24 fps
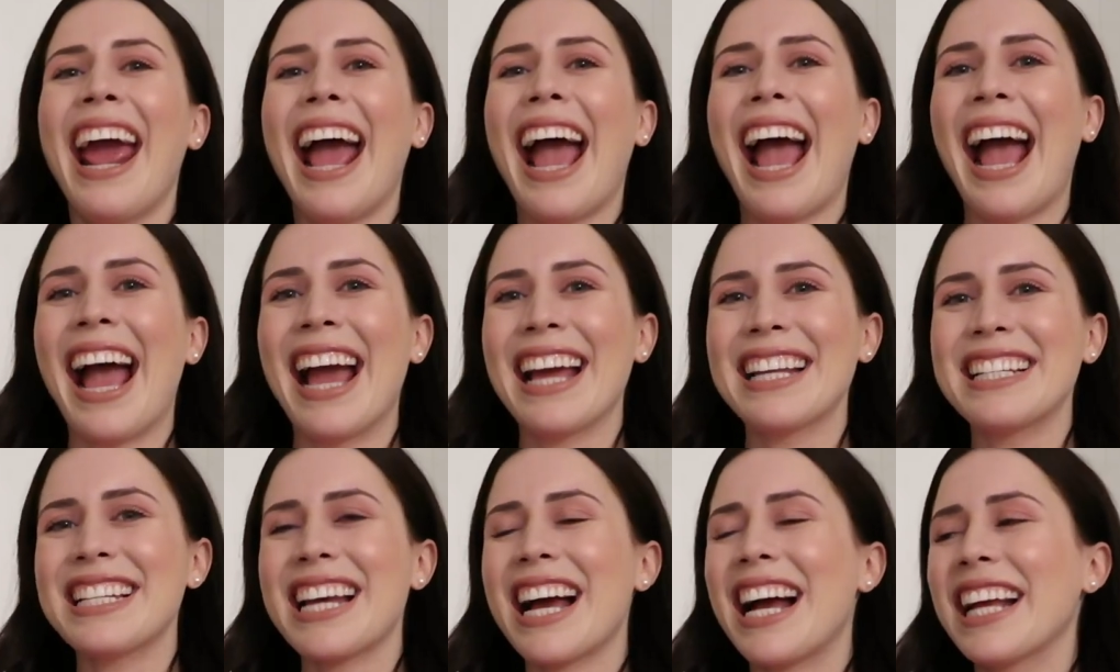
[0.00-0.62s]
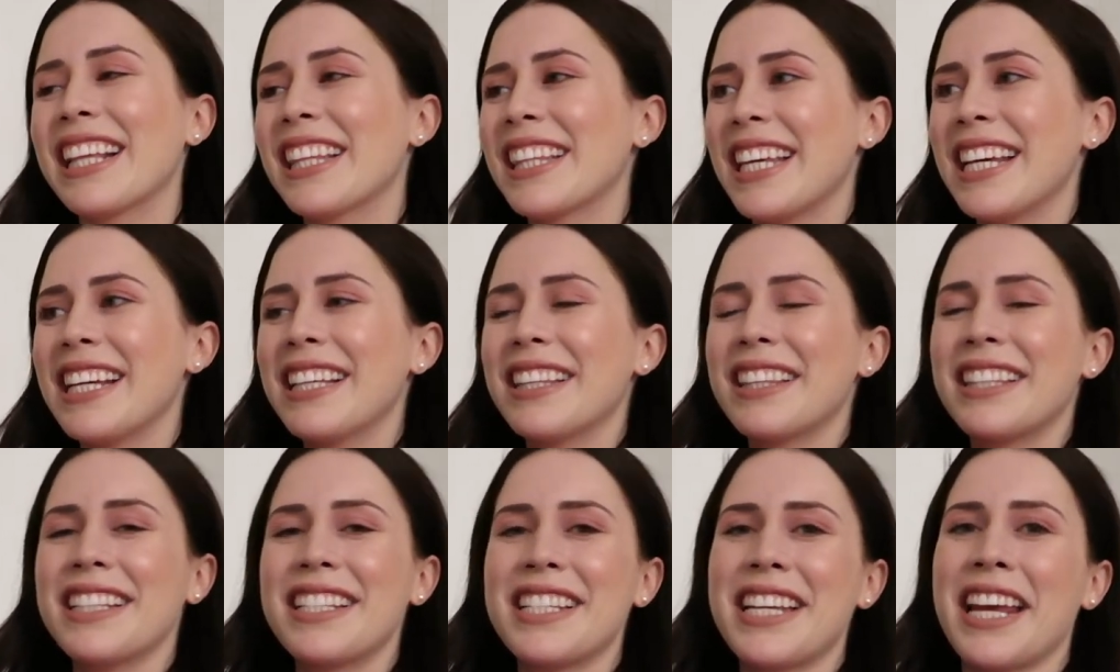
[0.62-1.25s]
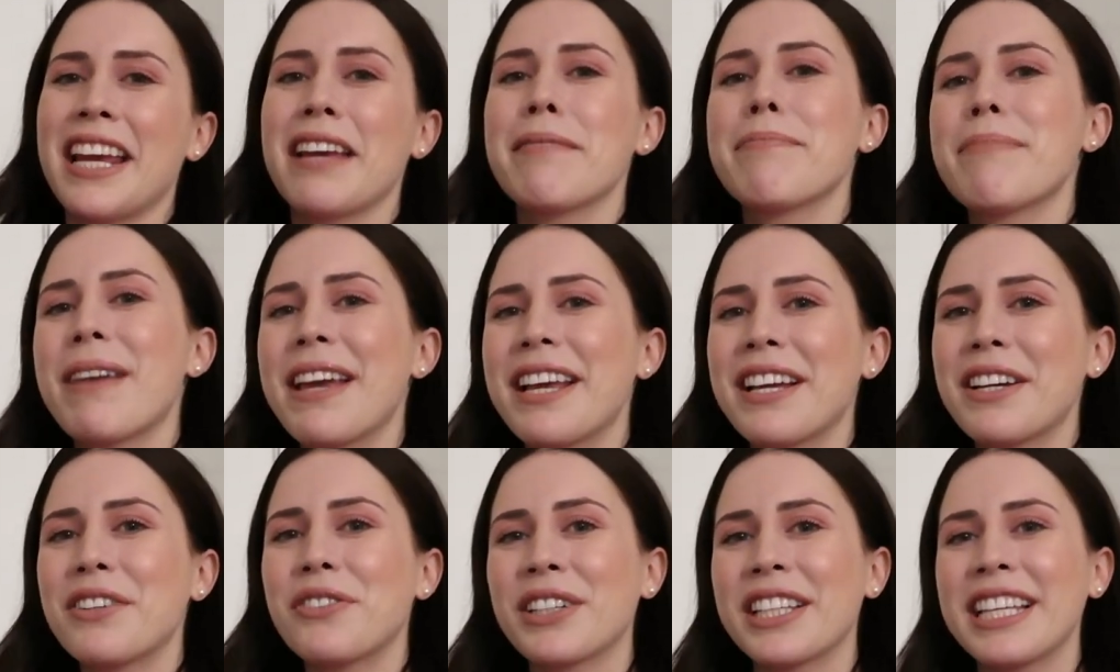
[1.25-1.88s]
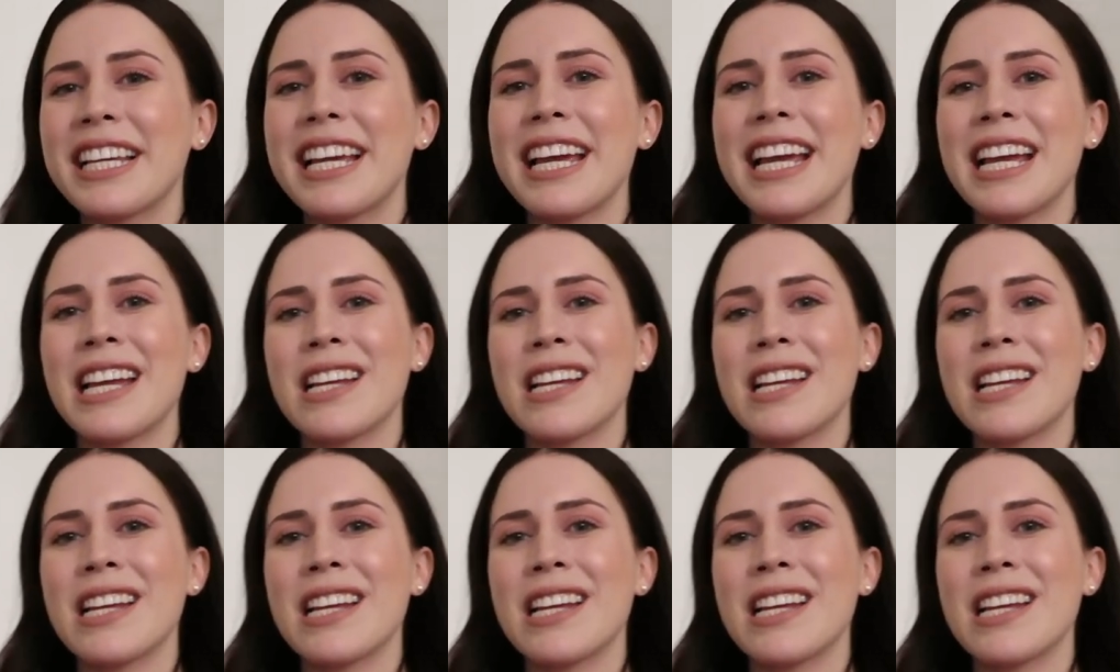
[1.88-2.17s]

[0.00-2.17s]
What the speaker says: And I think the team make it really